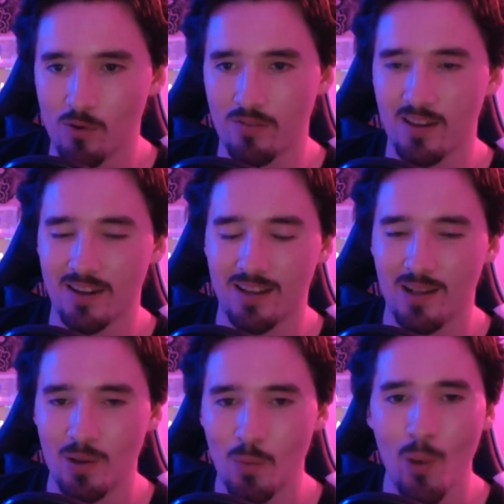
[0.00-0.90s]
of it.
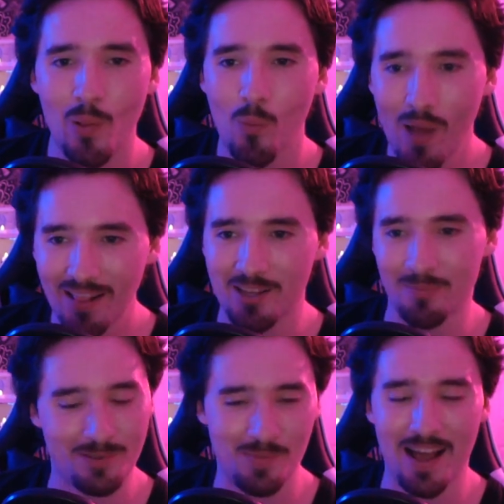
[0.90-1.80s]
Well,
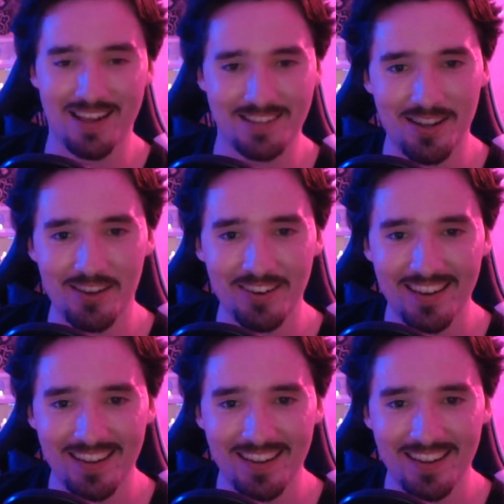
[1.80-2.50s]
welcome Smiling Stone.